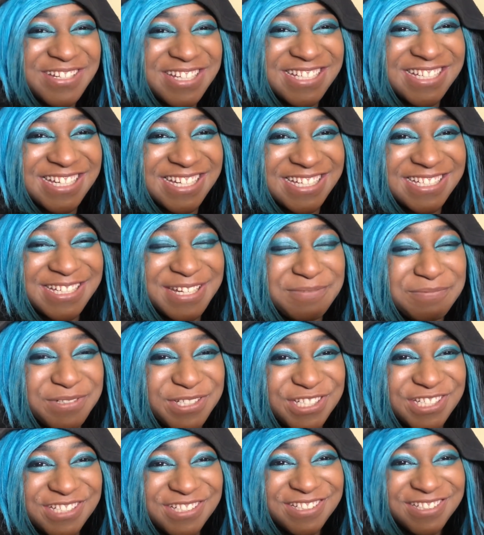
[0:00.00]
way to take your
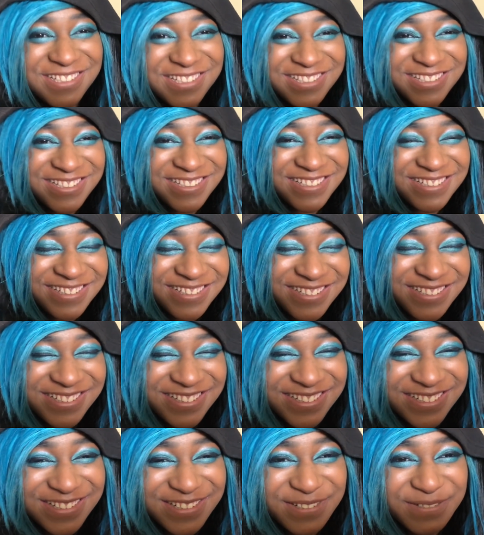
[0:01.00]
temperature. Well, yeah,
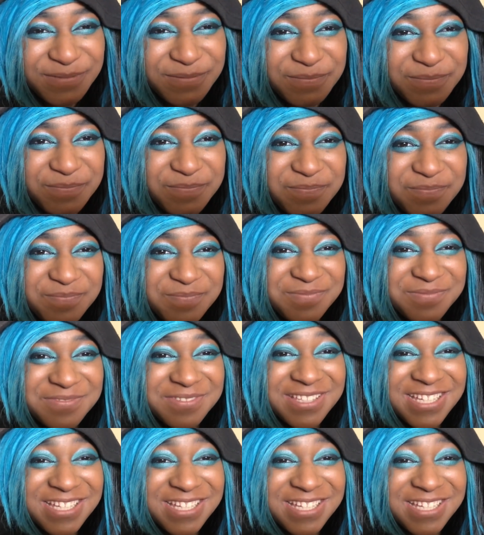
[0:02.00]
I had to feel your face.